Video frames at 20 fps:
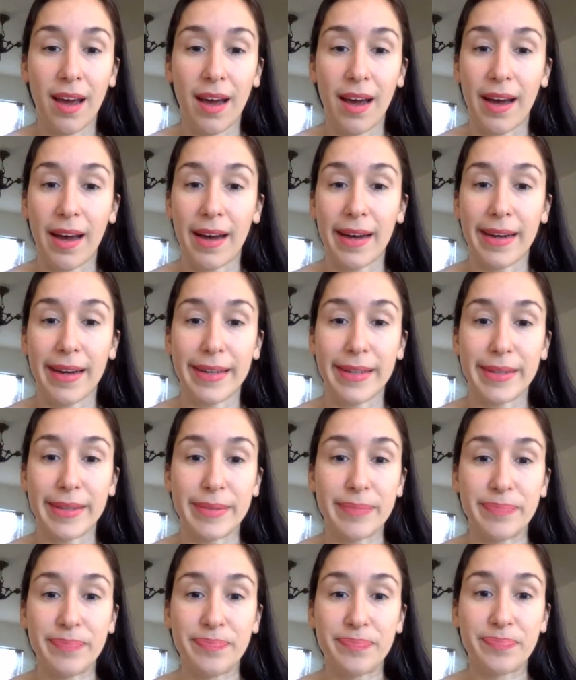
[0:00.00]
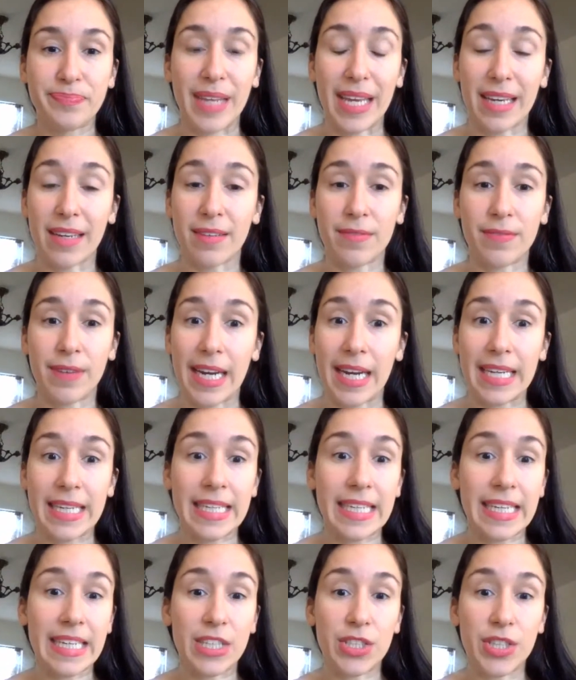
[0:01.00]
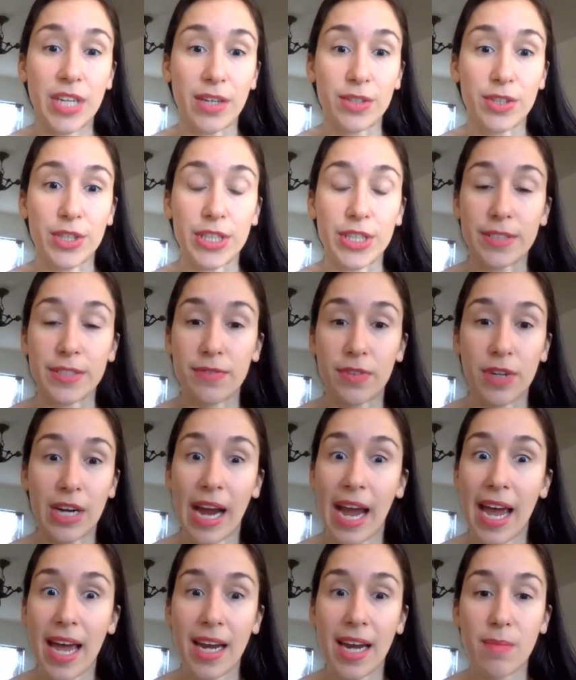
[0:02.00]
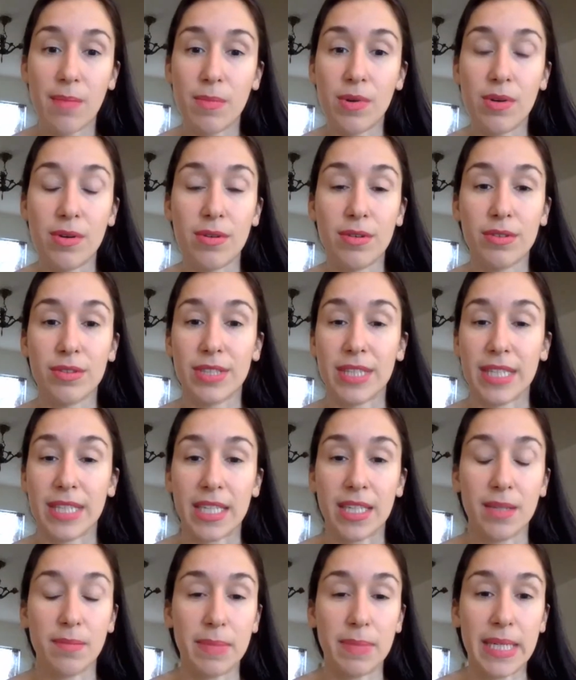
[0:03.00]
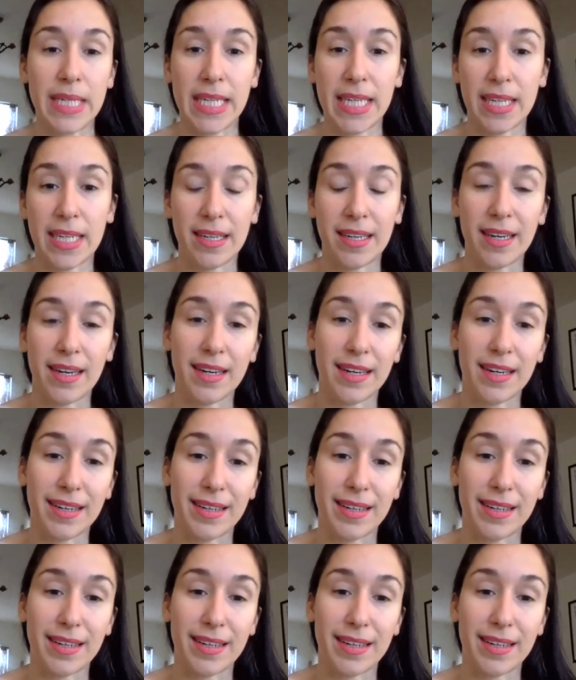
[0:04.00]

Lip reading: like finding shelters for animals. It can be